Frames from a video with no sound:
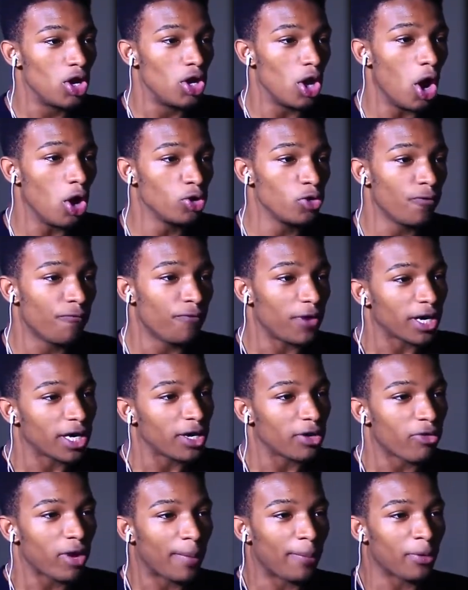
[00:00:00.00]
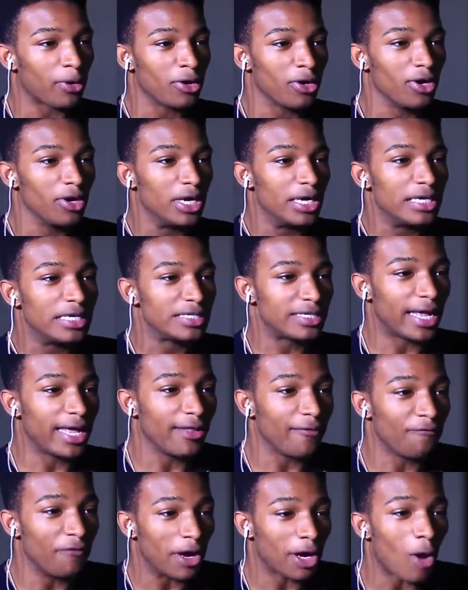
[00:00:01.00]
No, you fucking creeper.
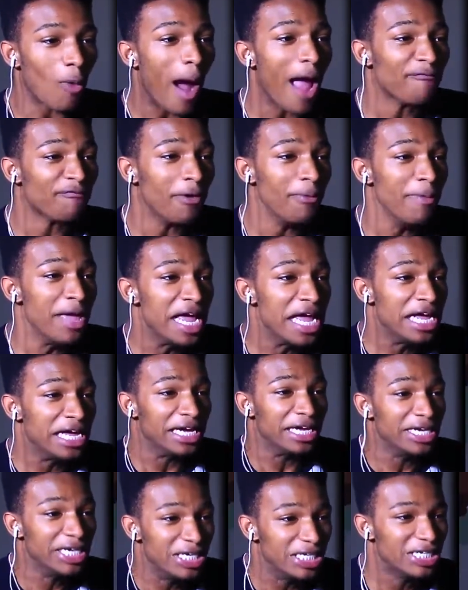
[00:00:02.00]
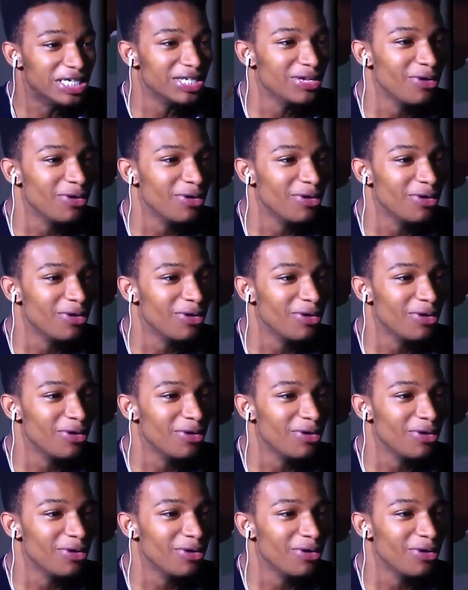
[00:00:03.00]
Stay the fuck away from me!